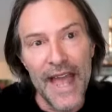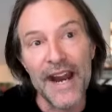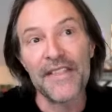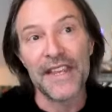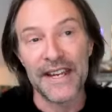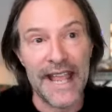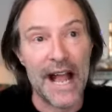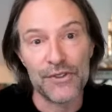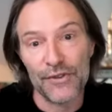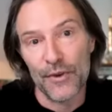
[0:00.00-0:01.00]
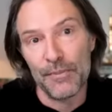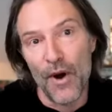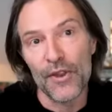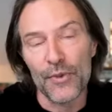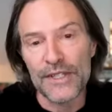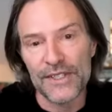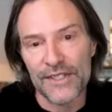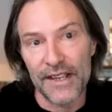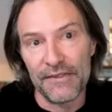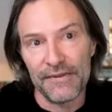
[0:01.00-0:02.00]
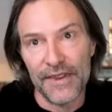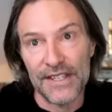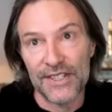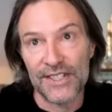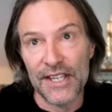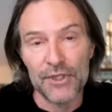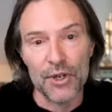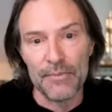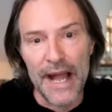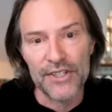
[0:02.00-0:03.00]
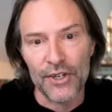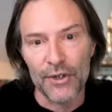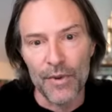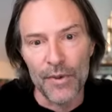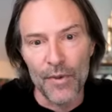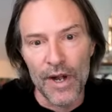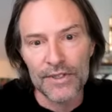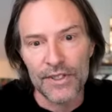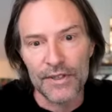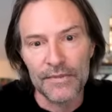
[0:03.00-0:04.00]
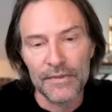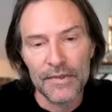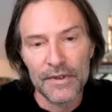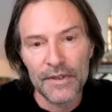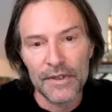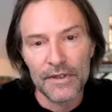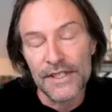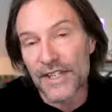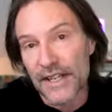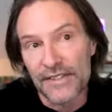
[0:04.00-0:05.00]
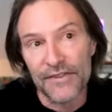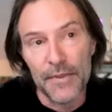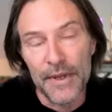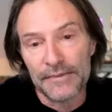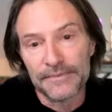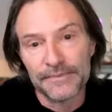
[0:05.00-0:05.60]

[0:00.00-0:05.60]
And I think it accounts for part of the reasons they seem so magical when we watch them. At least it is for me.